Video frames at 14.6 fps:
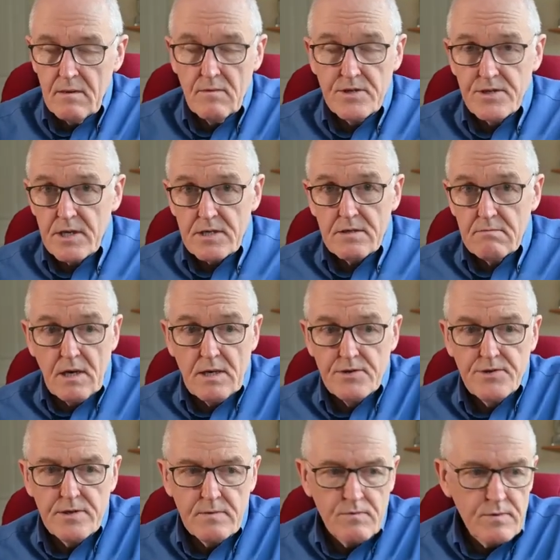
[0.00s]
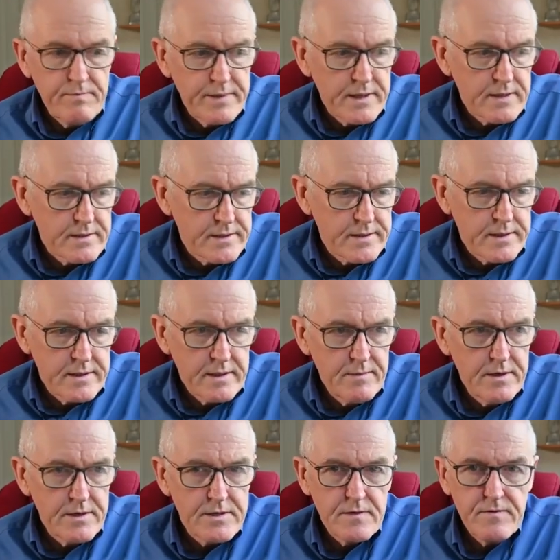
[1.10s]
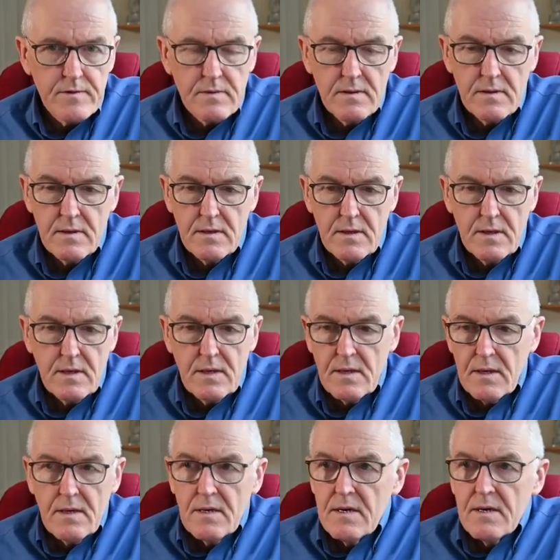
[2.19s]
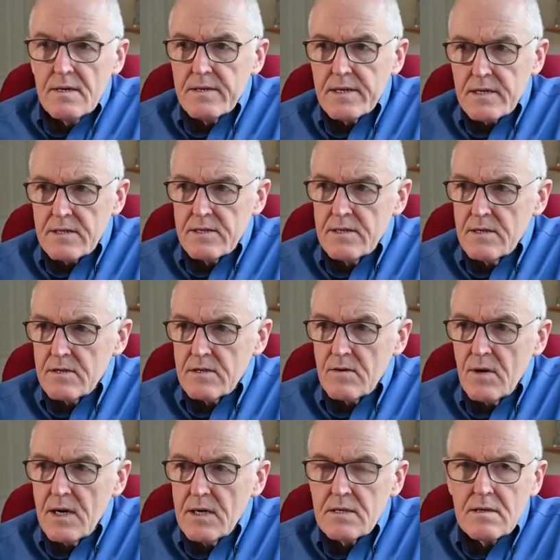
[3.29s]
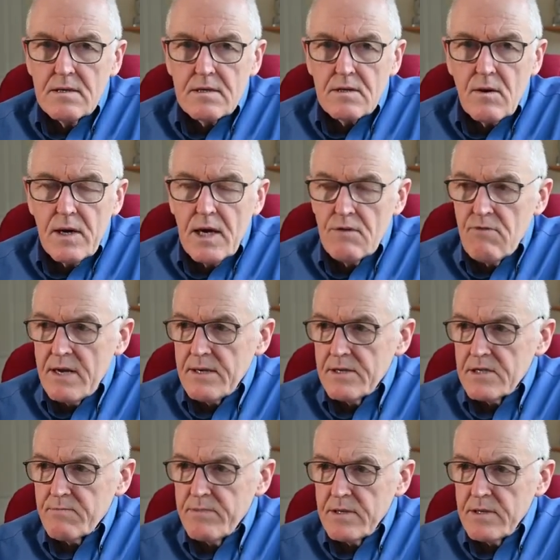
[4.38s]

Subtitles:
which I assume would be considered a merciful thing to do. It's quite horrendous